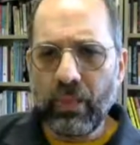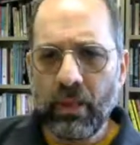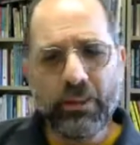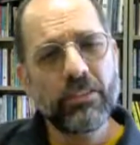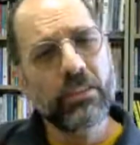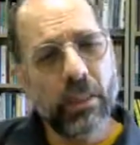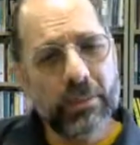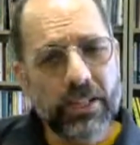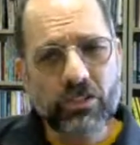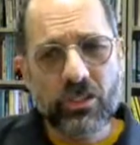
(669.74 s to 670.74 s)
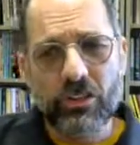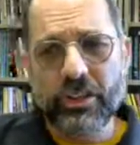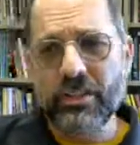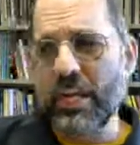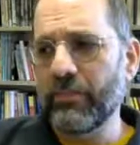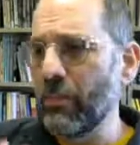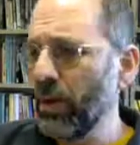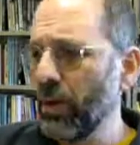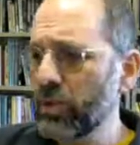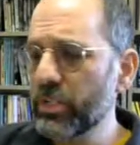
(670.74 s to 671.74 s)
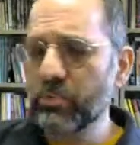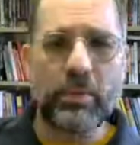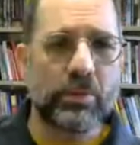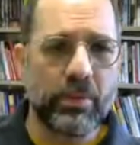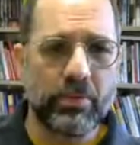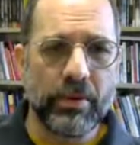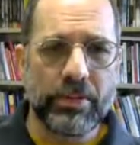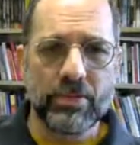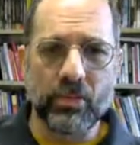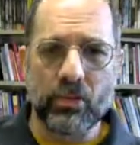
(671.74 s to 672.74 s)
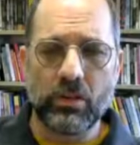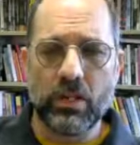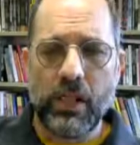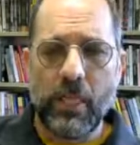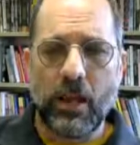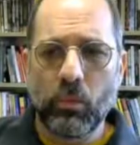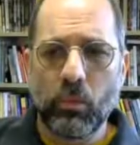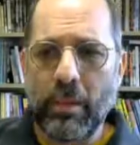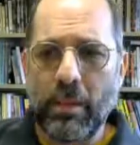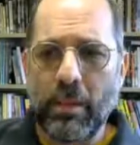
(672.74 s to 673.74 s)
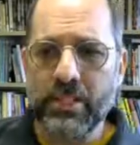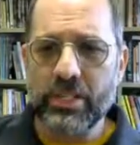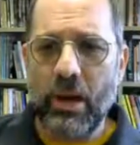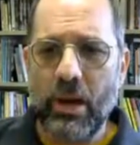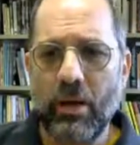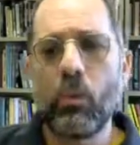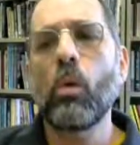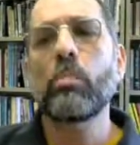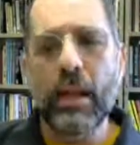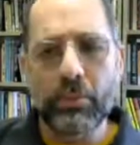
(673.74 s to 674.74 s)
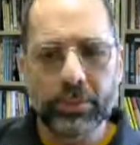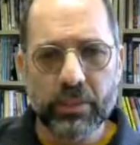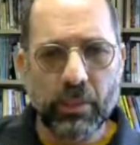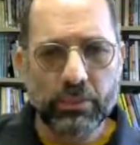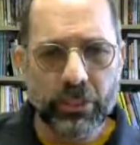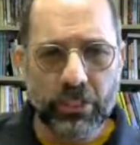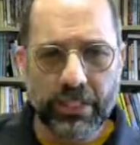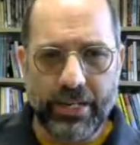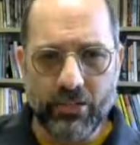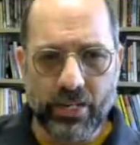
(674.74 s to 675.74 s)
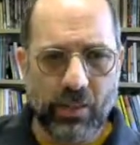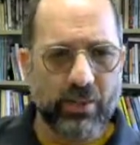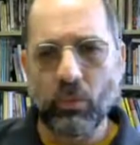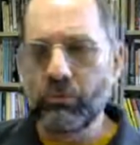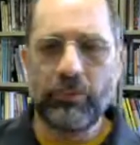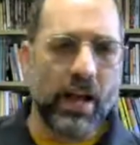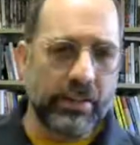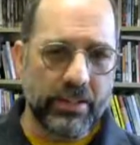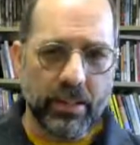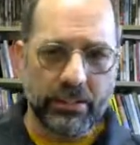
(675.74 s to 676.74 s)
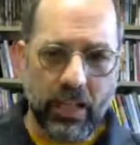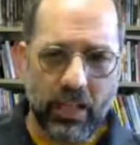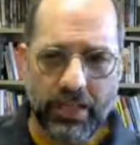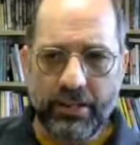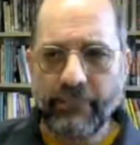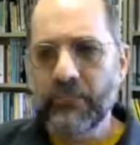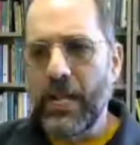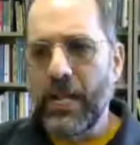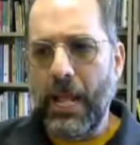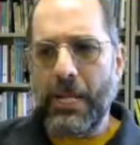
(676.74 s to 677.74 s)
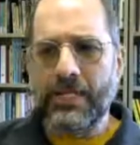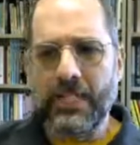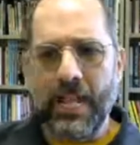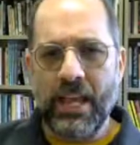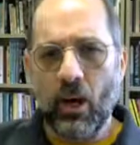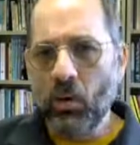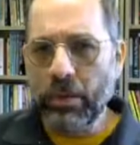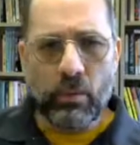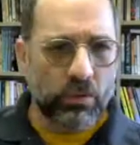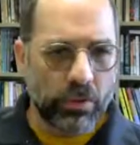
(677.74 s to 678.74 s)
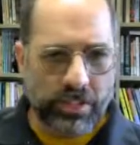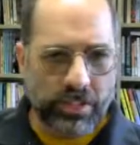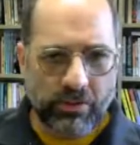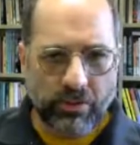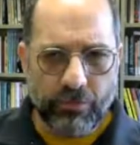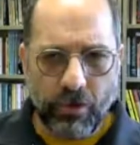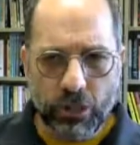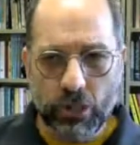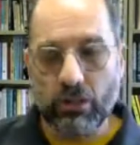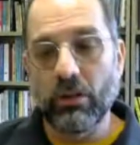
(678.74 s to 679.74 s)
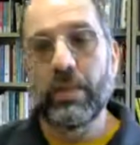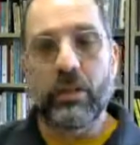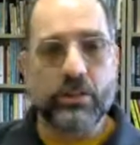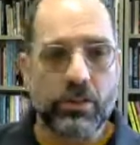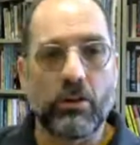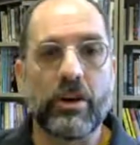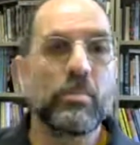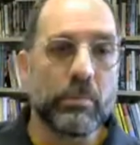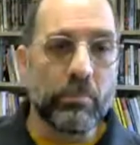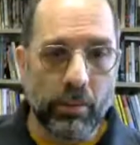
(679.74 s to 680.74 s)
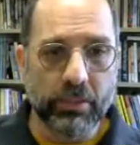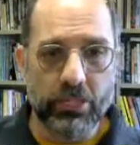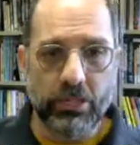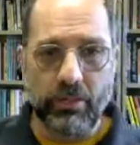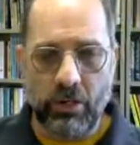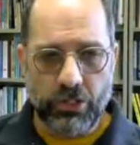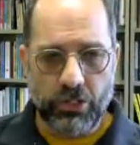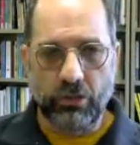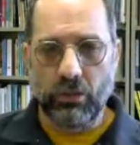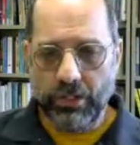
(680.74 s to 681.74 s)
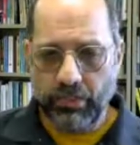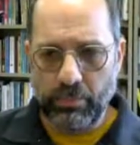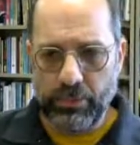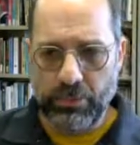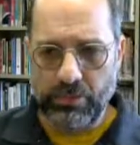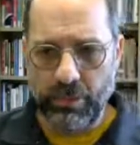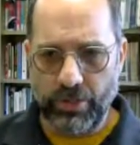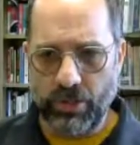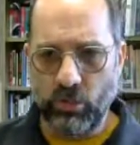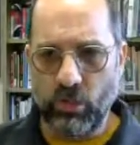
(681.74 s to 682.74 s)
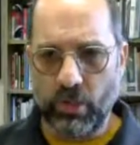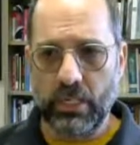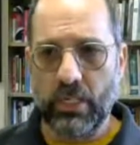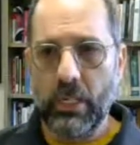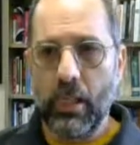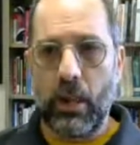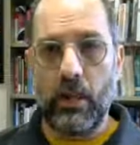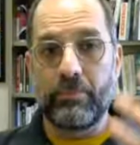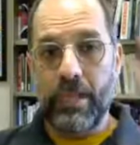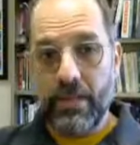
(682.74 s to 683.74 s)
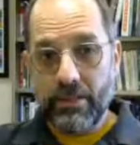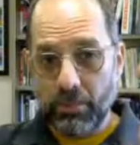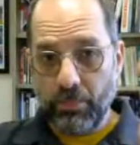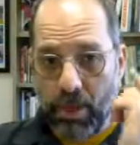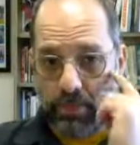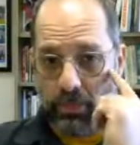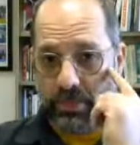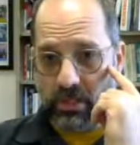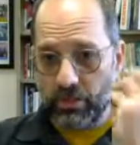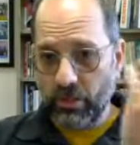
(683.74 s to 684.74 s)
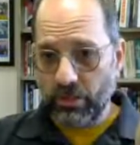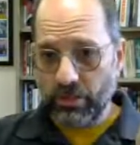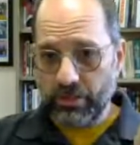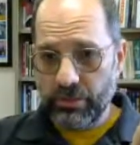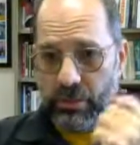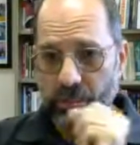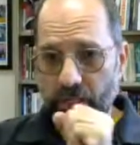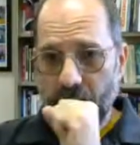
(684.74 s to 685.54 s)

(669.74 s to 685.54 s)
Another common concern is that if I post my preprints or working papers now, I won't be able to publish it later. Someone will find it online and say, oh, we won't consider it for our journal because it's already been published, and our journal only publishes original work. That is a problem with some journals.